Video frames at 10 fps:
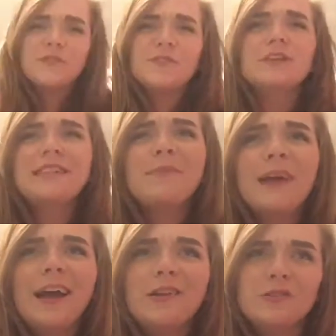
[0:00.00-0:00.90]
The first time
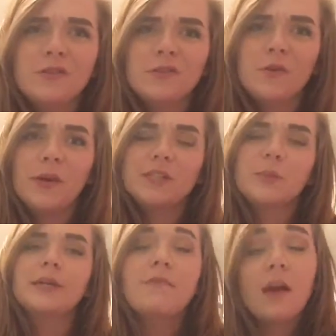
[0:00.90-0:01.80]
that I auditioned for The Voice
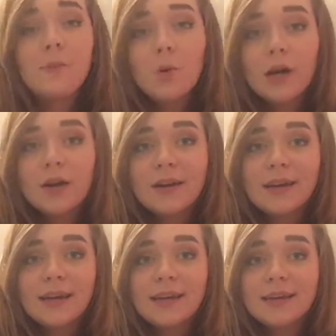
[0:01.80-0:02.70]
was
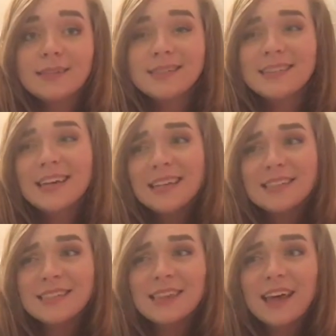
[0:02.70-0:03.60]
February
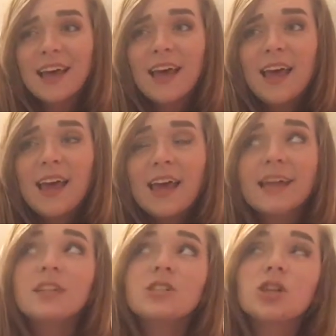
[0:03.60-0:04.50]
6th
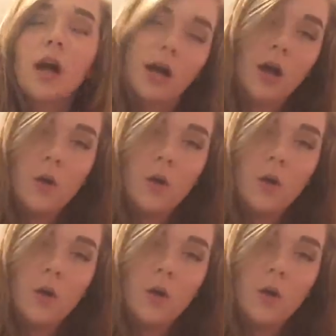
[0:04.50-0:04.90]
in Chicago,